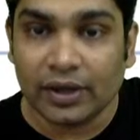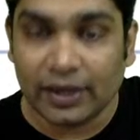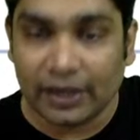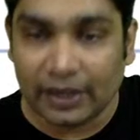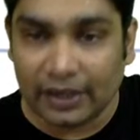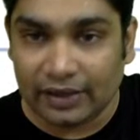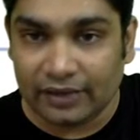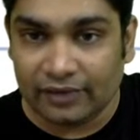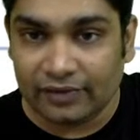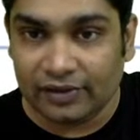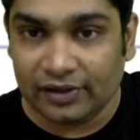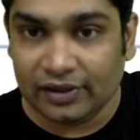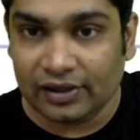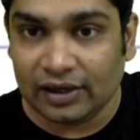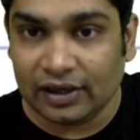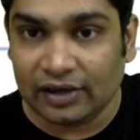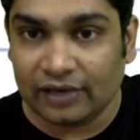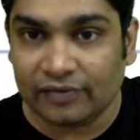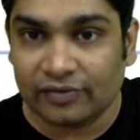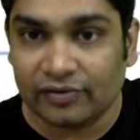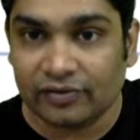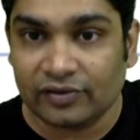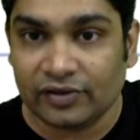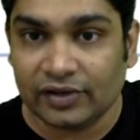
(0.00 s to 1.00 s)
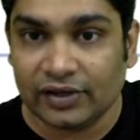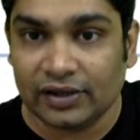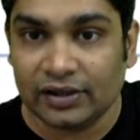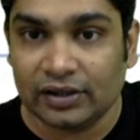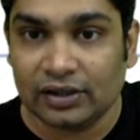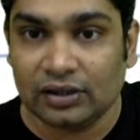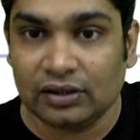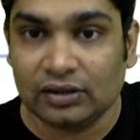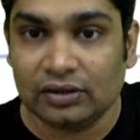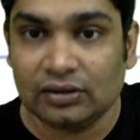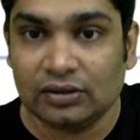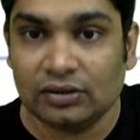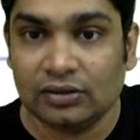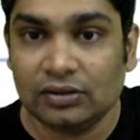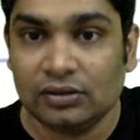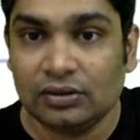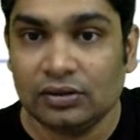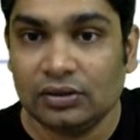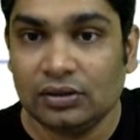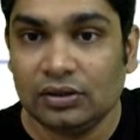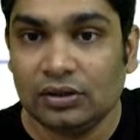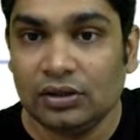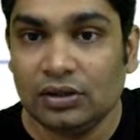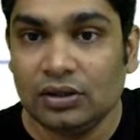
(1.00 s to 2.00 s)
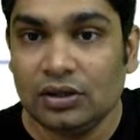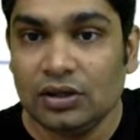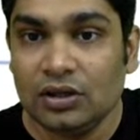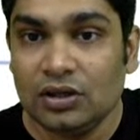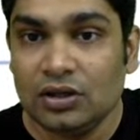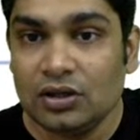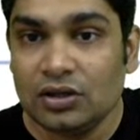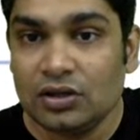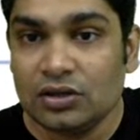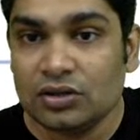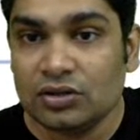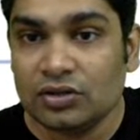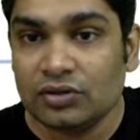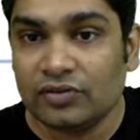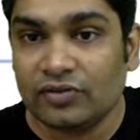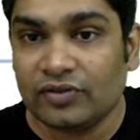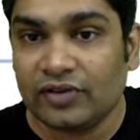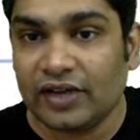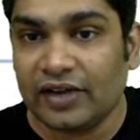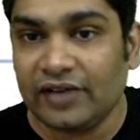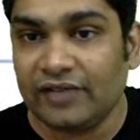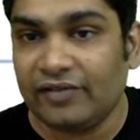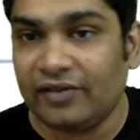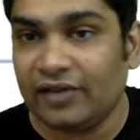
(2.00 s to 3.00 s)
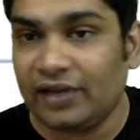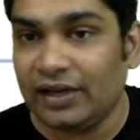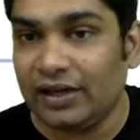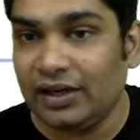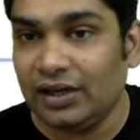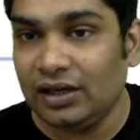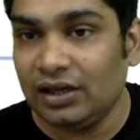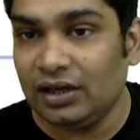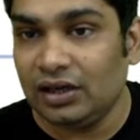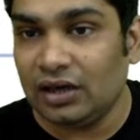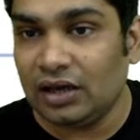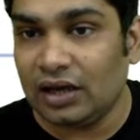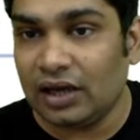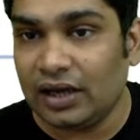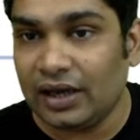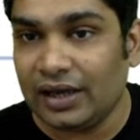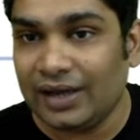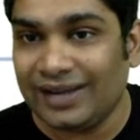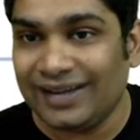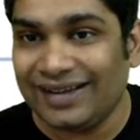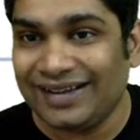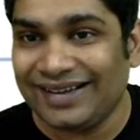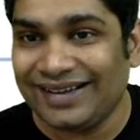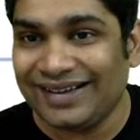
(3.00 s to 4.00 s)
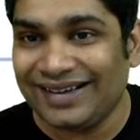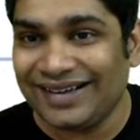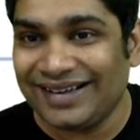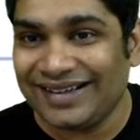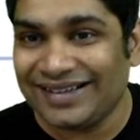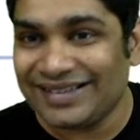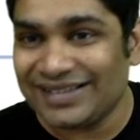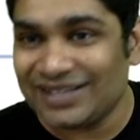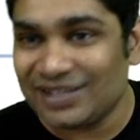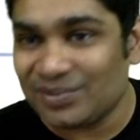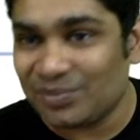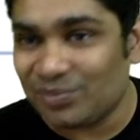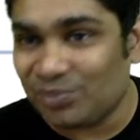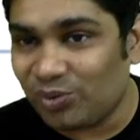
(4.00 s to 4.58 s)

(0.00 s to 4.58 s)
I will have to find out. So phi final, I realize is zero